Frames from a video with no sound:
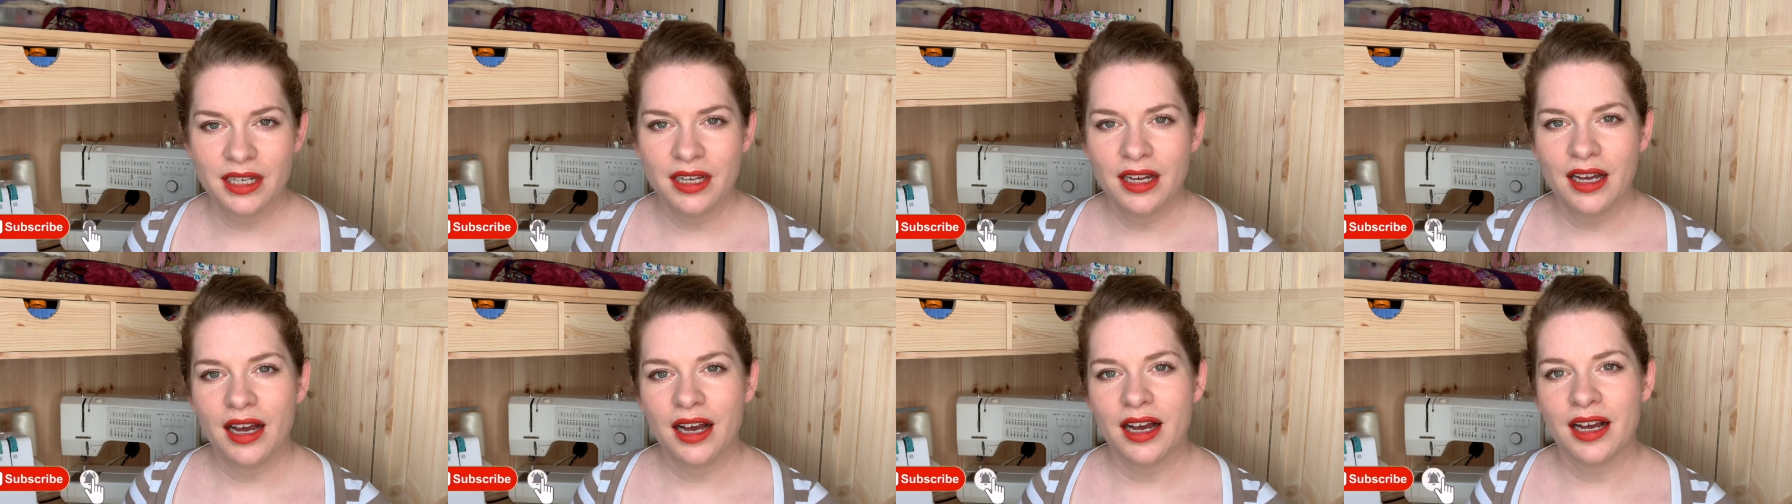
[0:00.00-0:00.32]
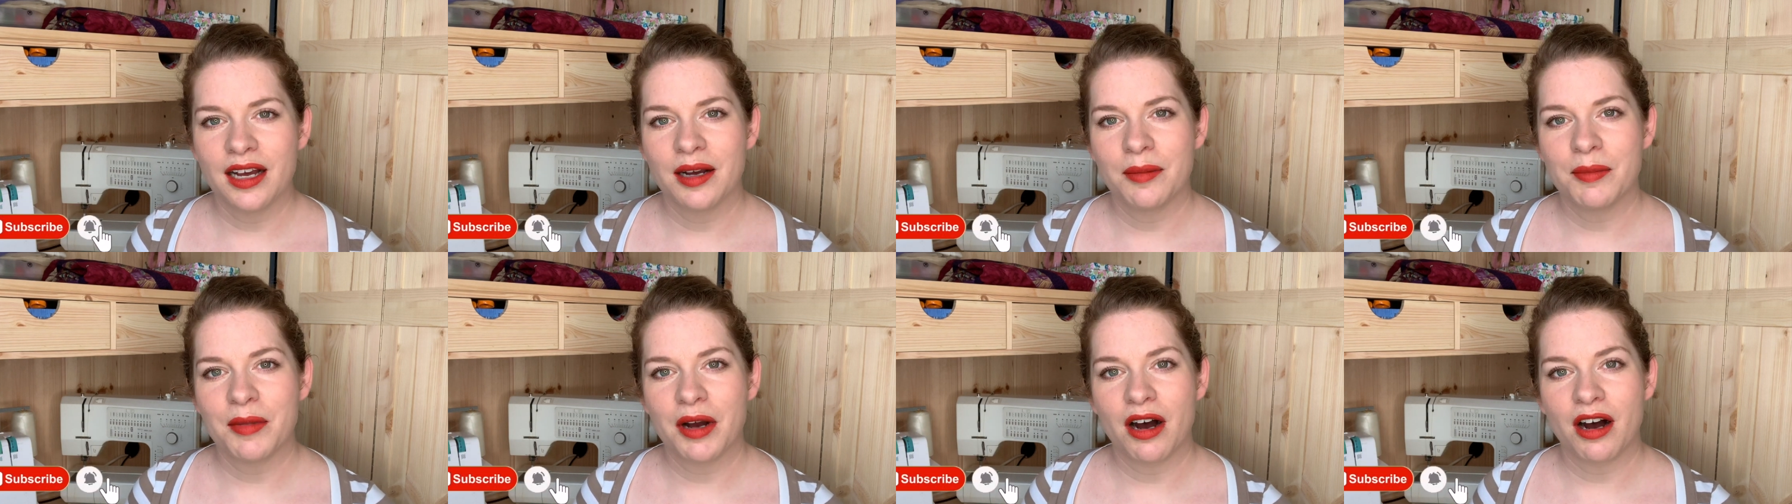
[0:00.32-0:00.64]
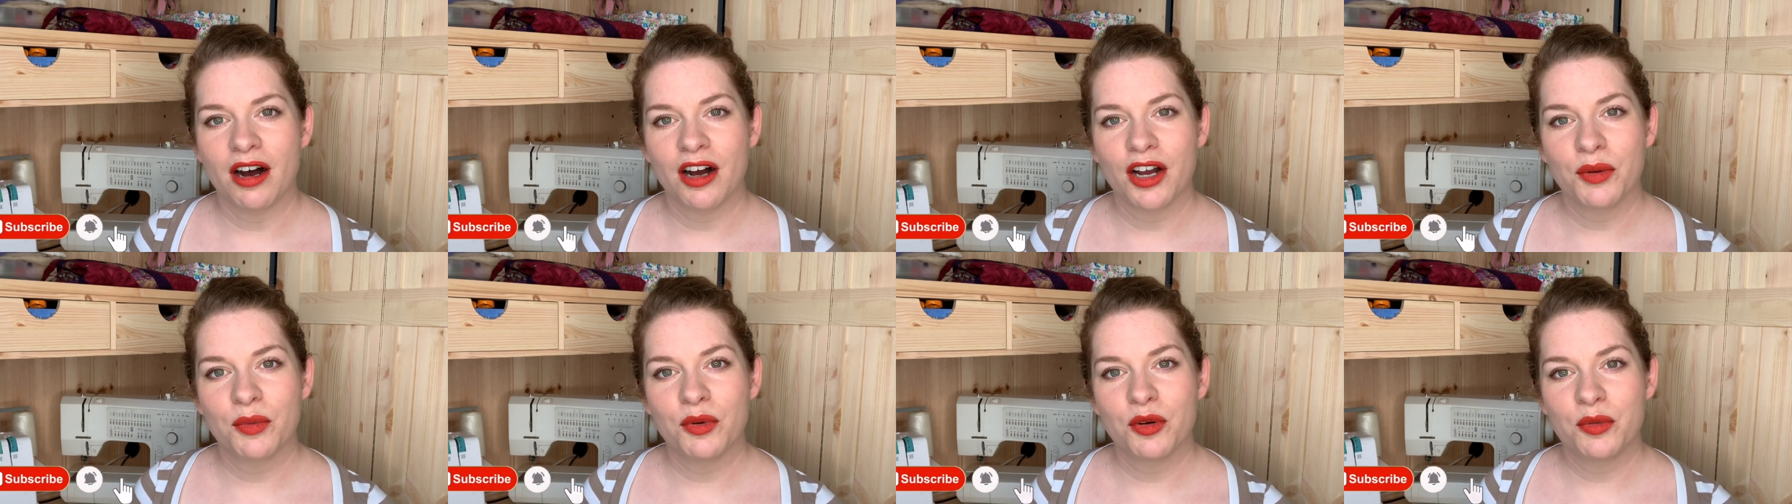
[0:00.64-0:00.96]

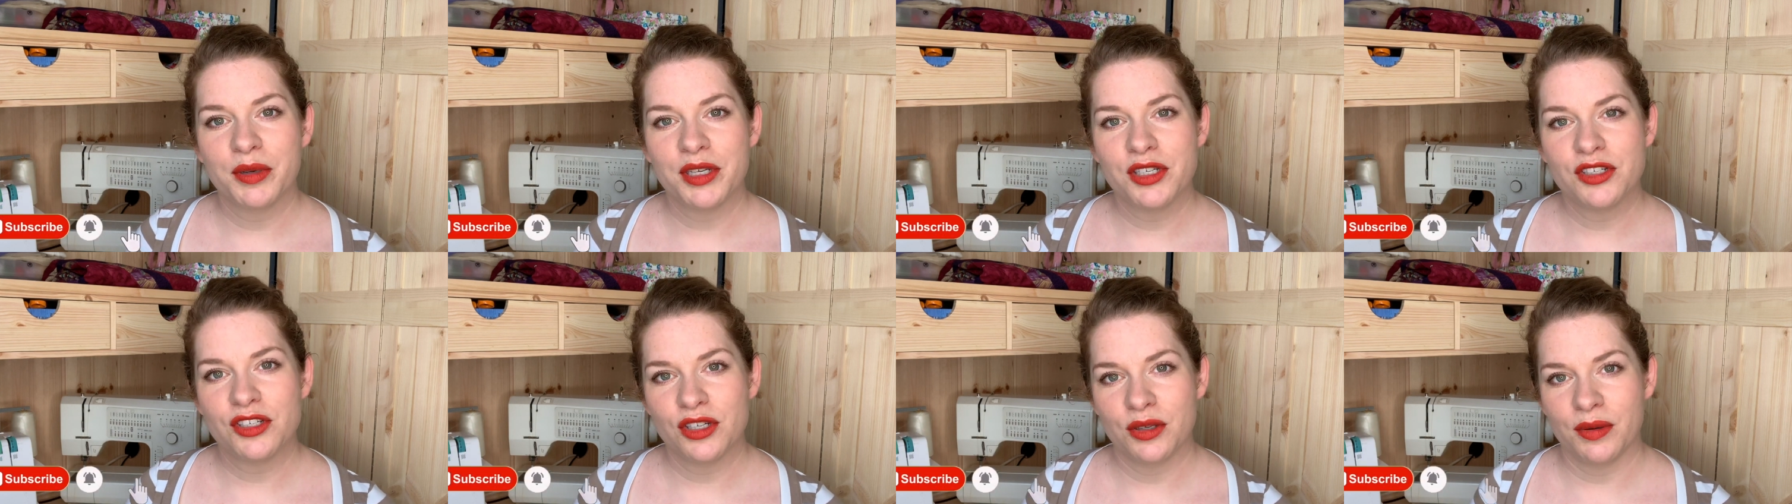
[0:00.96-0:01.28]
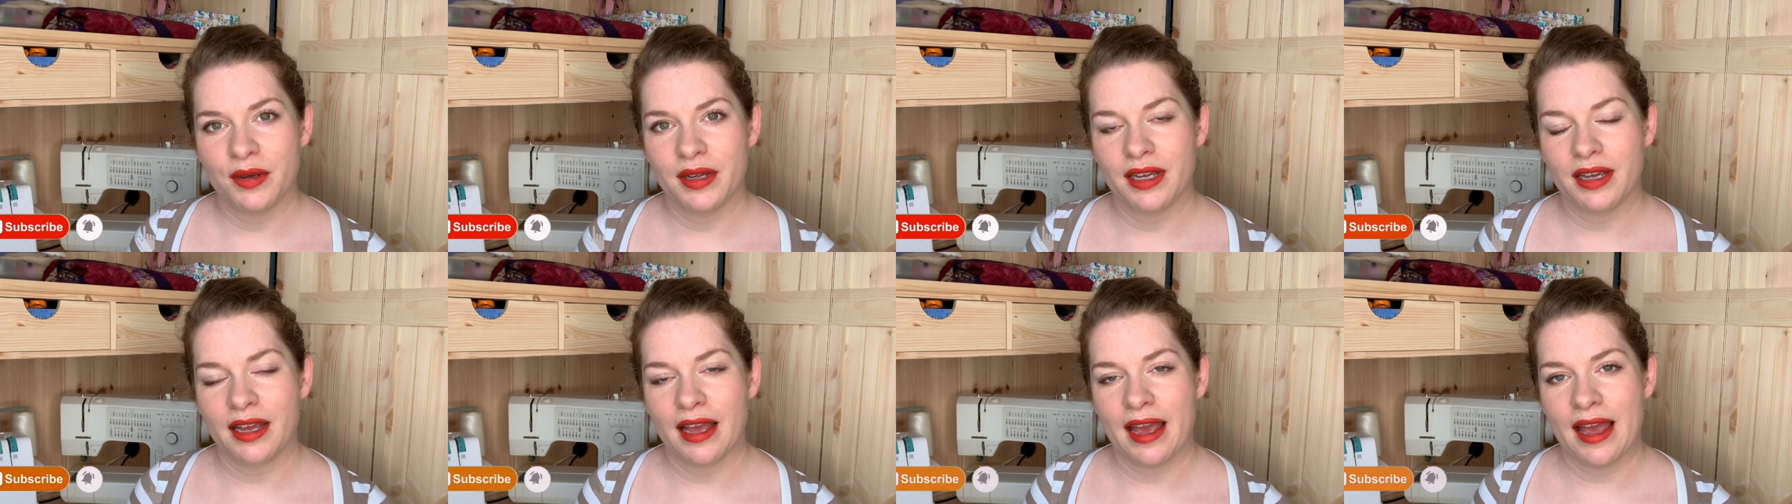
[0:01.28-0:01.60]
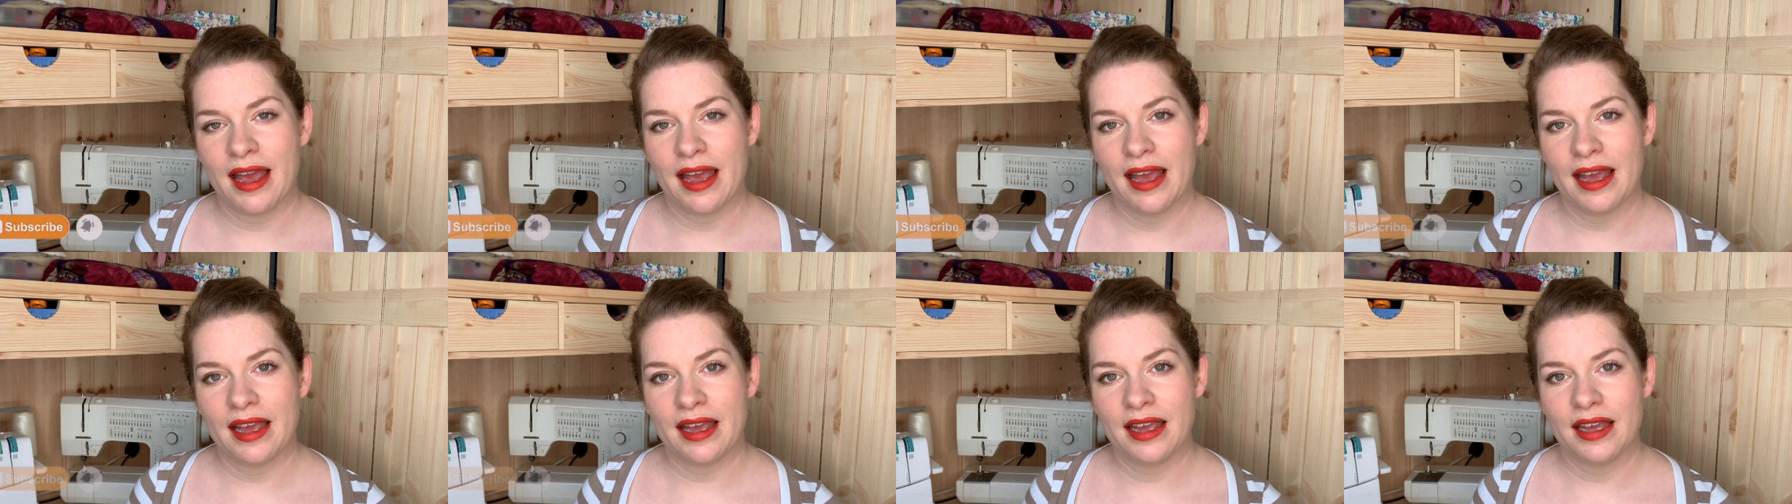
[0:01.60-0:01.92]
I will be doing
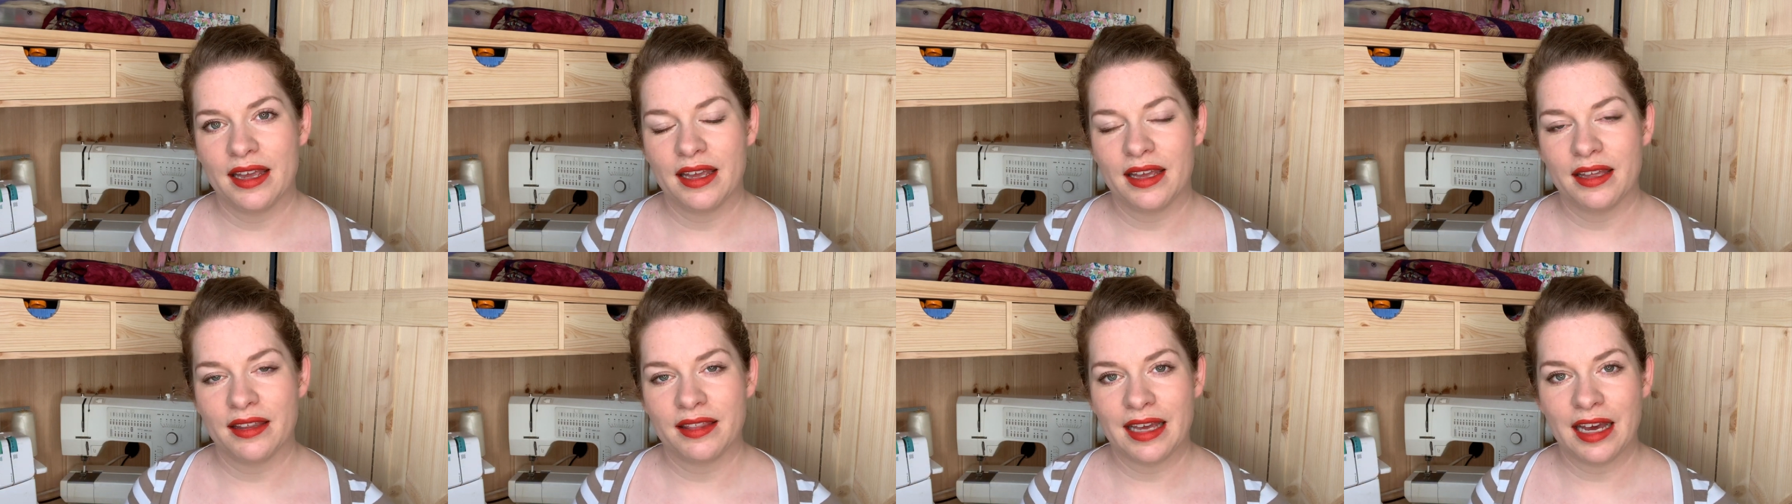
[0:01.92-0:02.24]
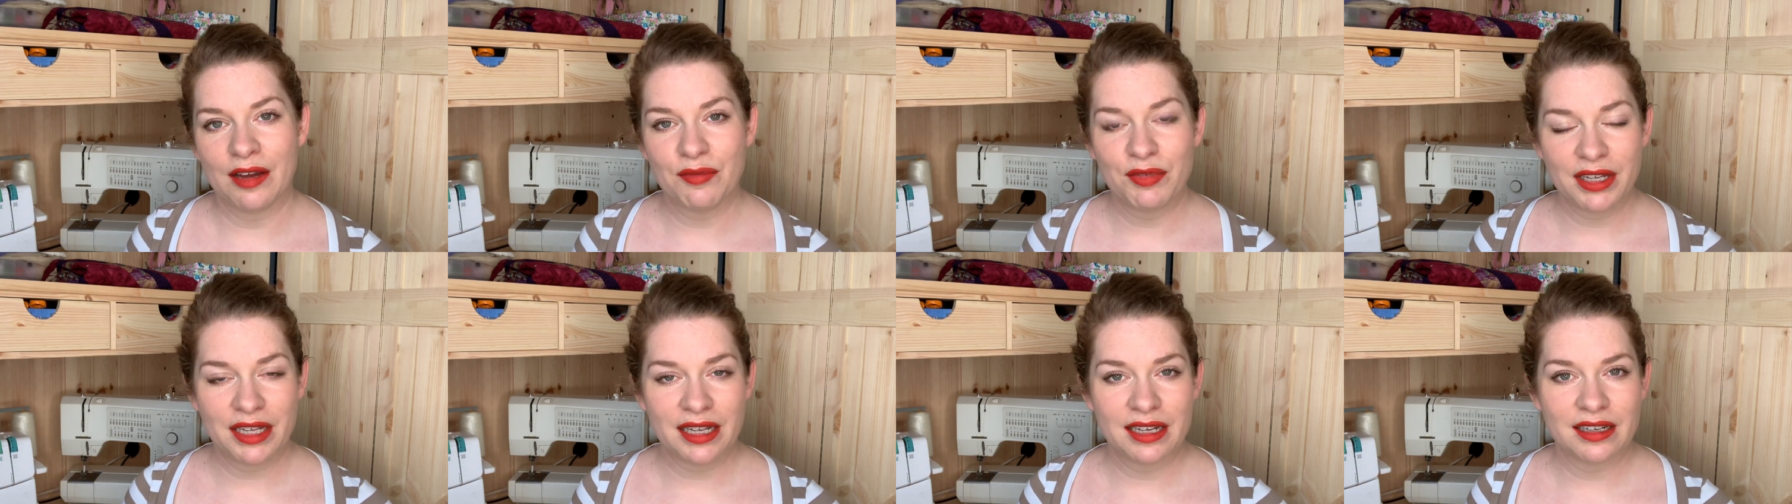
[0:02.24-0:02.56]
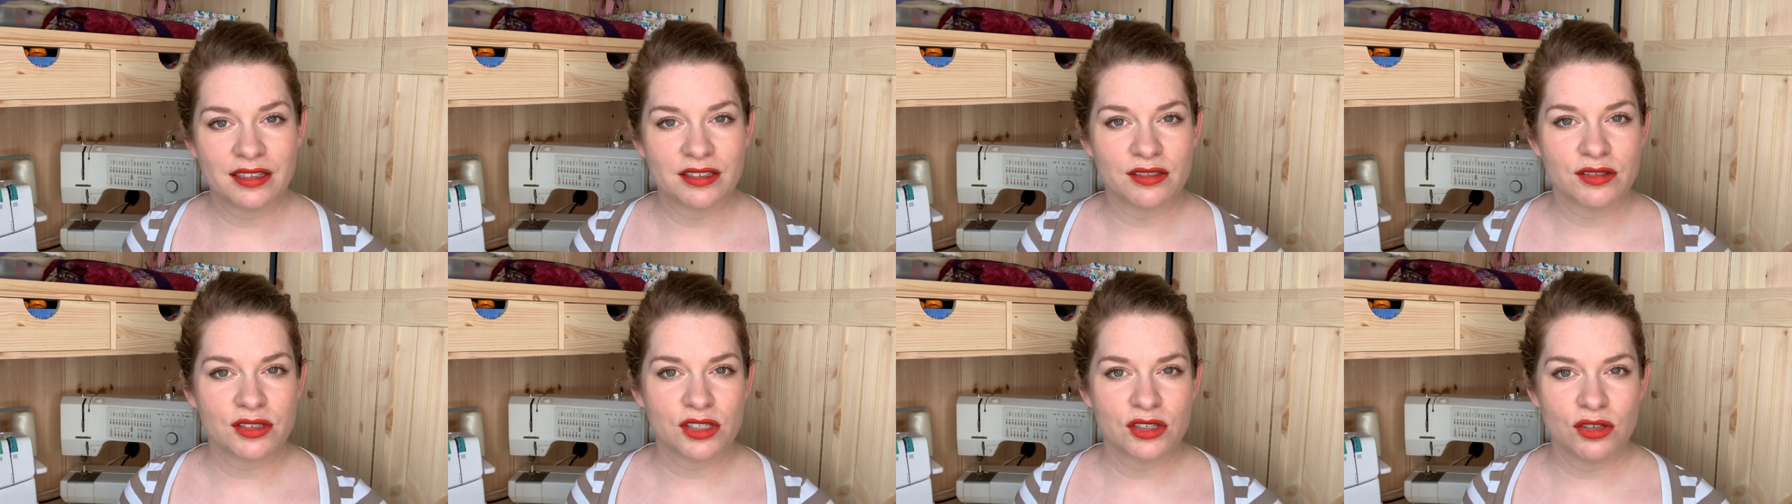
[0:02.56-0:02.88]
the advent calendar
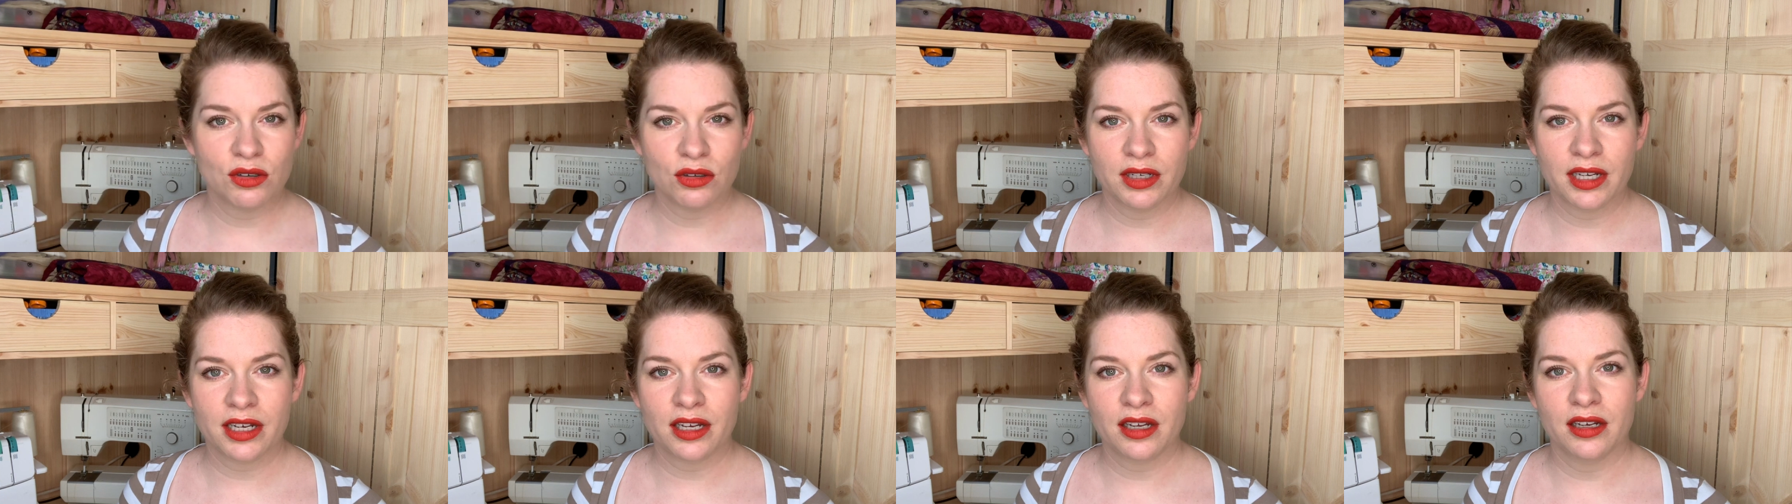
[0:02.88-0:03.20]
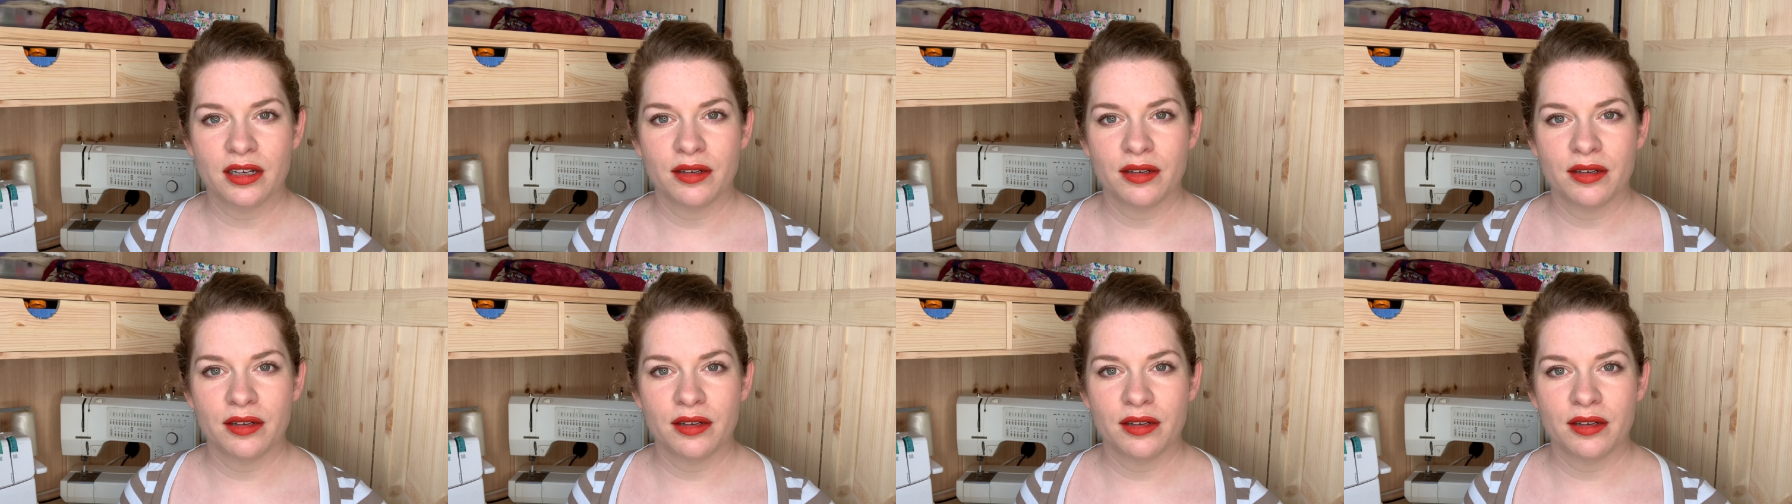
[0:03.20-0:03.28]
is not like